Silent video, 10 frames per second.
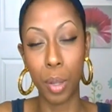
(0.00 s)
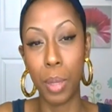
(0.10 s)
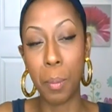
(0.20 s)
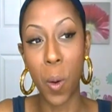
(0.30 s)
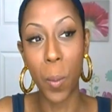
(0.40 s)

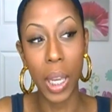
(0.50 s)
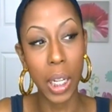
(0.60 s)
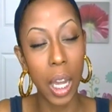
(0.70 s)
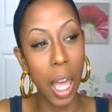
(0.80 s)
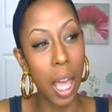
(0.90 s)
filming
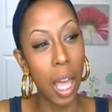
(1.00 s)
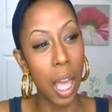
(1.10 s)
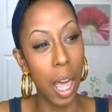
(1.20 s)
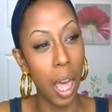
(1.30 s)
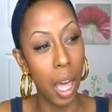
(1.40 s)
moment?
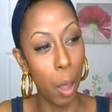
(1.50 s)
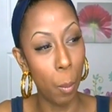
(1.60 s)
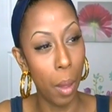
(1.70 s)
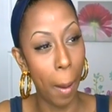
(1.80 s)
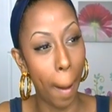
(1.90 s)

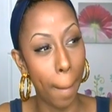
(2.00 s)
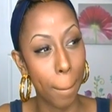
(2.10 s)
Um,